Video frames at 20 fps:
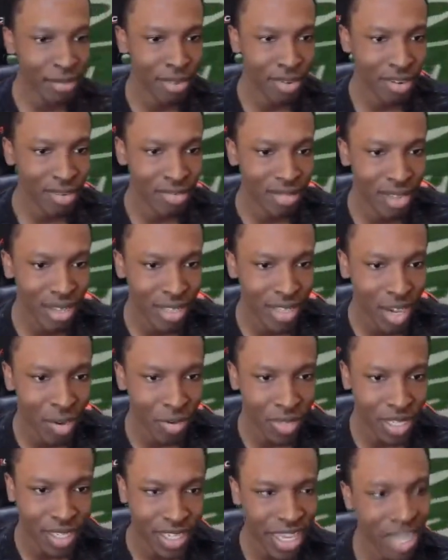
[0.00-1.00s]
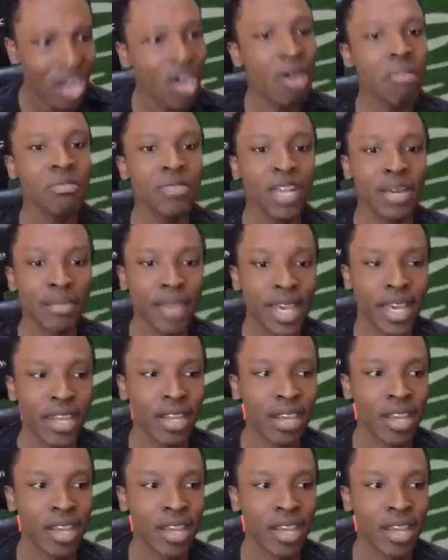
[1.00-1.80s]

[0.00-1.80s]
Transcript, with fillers: bro? Like, yo, you get off that man.